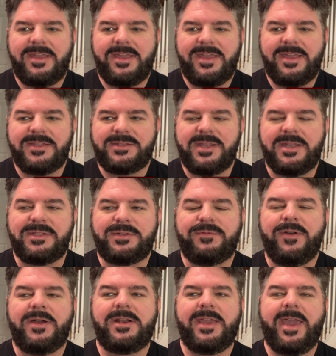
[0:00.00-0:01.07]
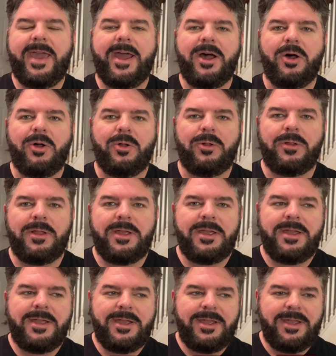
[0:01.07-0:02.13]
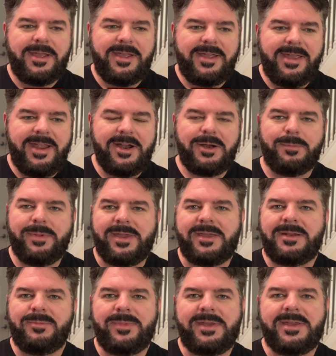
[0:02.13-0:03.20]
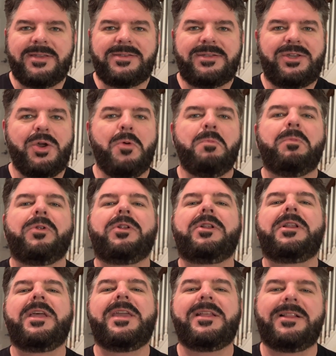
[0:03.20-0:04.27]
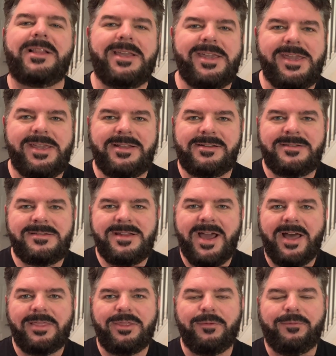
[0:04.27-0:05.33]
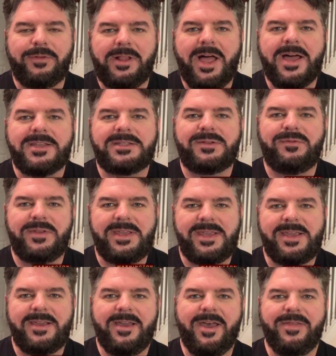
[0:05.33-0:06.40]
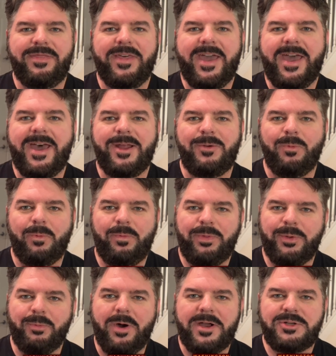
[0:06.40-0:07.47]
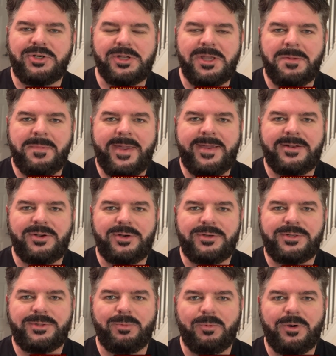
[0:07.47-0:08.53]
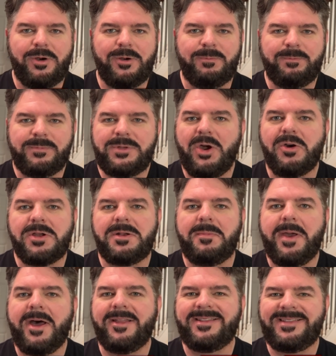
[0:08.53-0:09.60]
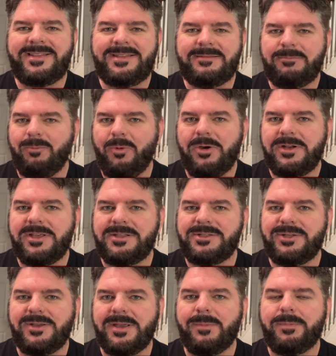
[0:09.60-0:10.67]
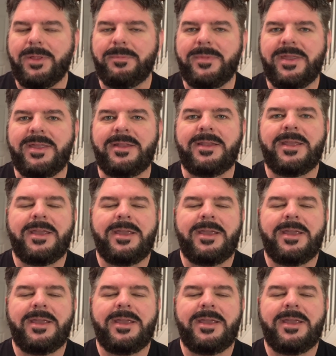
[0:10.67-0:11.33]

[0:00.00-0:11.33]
it's funny how Eric Bieniemy is completely not the philosophy that the Washington Commanders were talking about wanting to implement